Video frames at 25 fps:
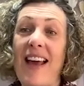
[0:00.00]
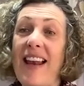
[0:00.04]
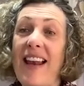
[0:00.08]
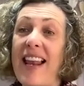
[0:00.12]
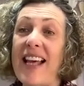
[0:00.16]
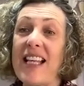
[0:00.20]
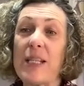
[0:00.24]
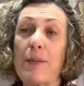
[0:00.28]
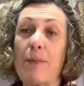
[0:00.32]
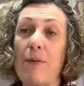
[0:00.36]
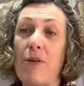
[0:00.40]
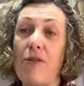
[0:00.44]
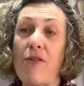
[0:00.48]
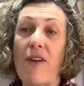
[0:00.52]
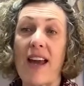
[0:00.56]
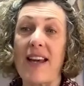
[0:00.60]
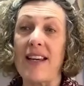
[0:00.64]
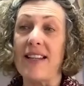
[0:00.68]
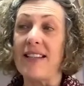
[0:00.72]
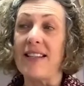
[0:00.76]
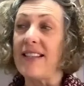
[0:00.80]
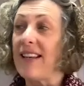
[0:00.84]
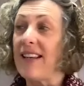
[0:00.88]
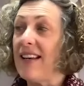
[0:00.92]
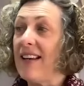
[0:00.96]
let's be
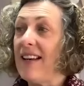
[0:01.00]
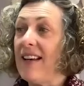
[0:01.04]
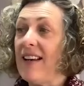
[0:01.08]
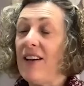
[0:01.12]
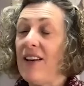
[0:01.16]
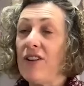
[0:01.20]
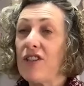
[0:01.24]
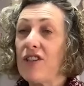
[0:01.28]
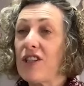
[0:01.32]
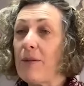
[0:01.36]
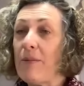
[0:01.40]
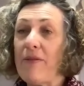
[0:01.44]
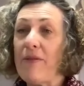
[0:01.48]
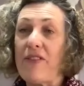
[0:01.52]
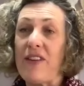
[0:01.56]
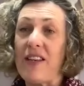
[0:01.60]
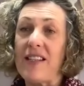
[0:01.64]
right, some of